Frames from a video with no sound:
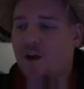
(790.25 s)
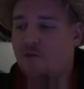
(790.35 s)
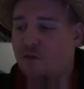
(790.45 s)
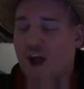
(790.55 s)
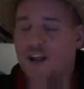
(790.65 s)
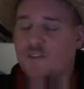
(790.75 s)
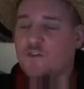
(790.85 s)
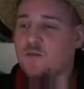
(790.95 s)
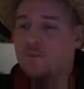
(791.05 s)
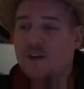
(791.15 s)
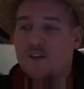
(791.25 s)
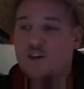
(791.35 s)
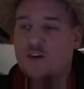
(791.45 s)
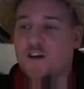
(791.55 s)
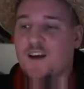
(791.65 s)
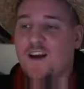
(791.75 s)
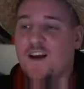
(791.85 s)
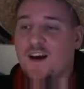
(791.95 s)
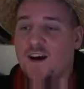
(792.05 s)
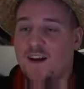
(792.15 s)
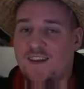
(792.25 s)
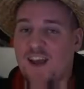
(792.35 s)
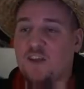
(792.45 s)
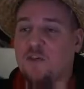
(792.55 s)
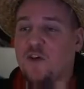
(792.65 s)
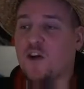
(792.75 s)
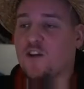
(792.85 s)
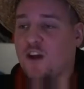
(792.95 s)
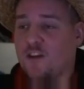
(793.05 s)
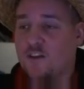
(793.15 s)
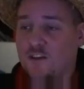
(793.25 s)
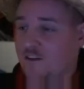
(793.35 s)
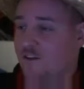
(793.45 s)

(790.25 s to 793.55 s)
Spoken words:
for Activision Blizzard, guess what's going to change?